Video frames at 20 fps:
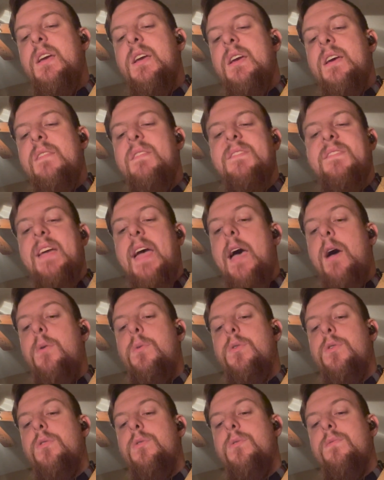and the
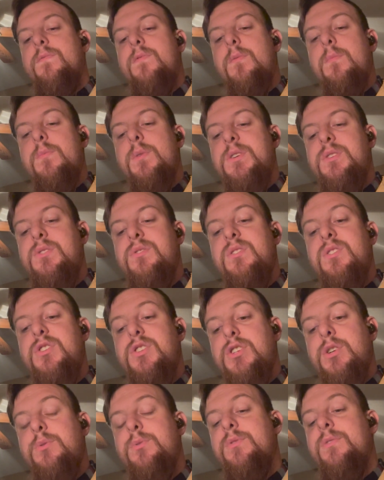tower from which the
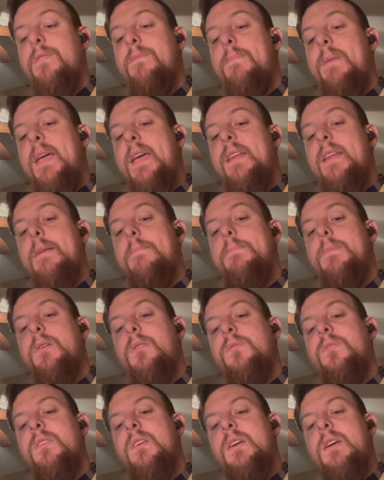children of man had
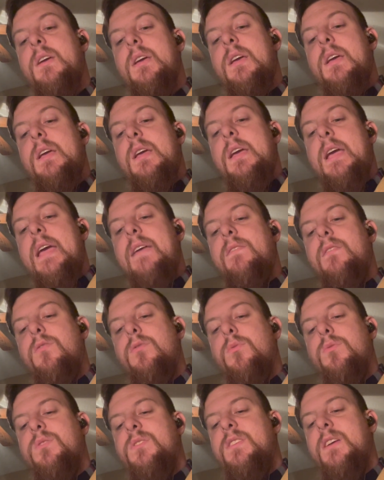built. And the
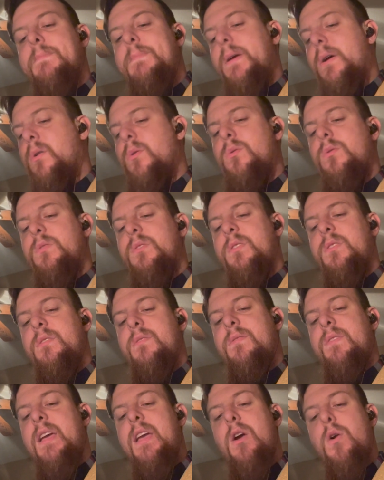Lord said, Behold,
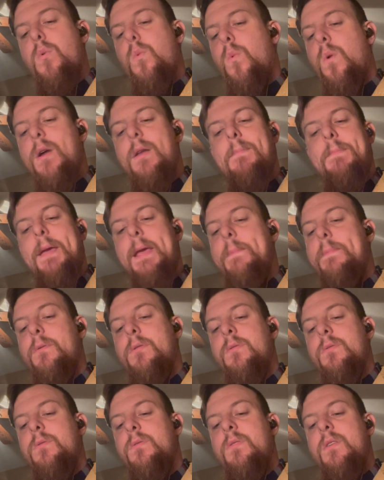they are one
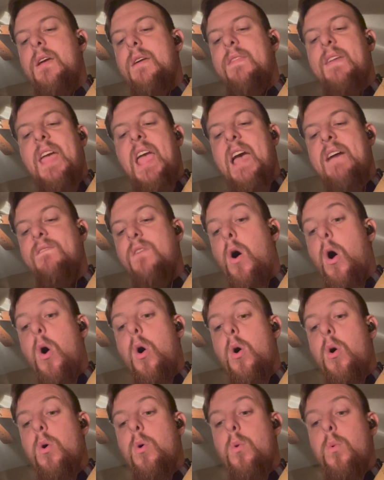people, and they have
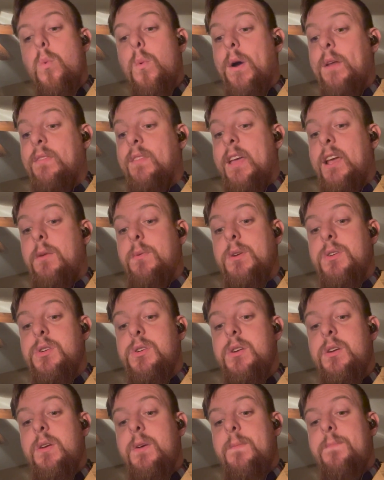all one
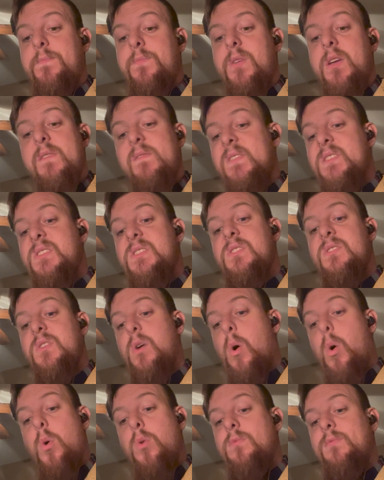language. And this is
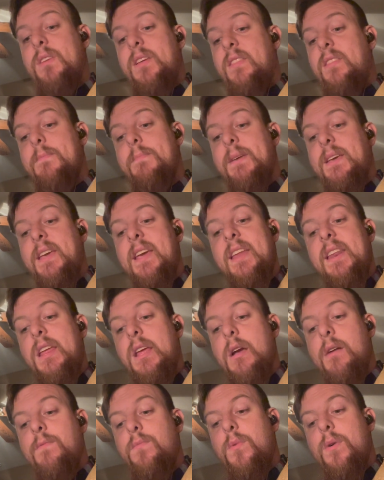only the
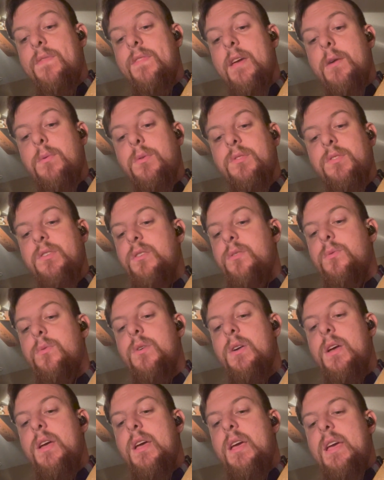beginning of what they will do.
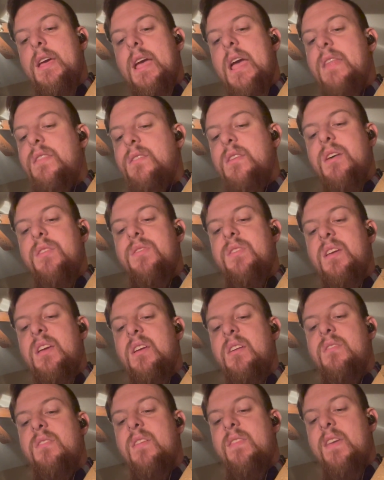And
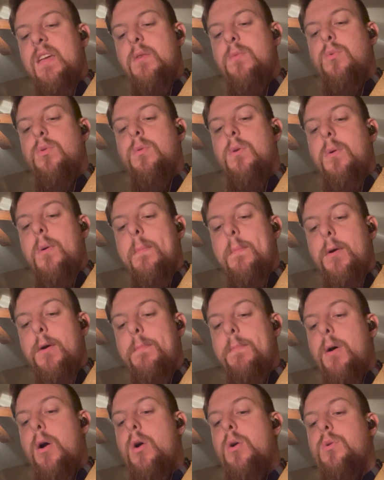nothing that they will
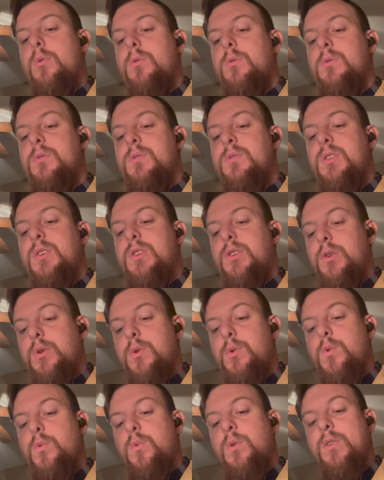propose to
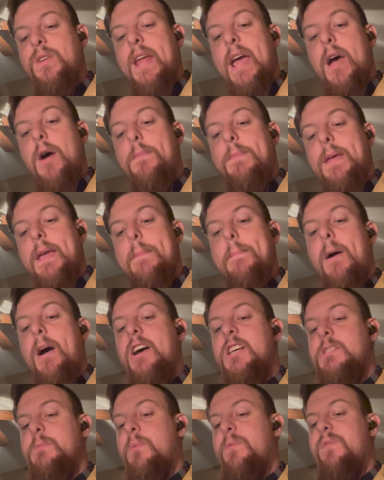do will now be
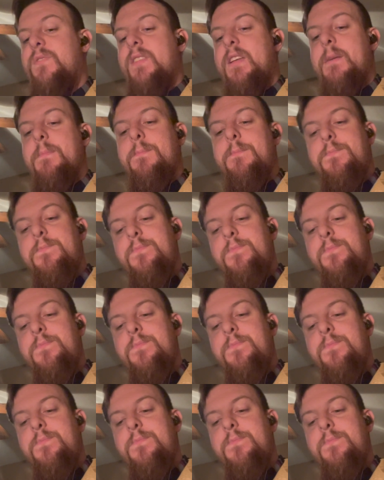impossible for them.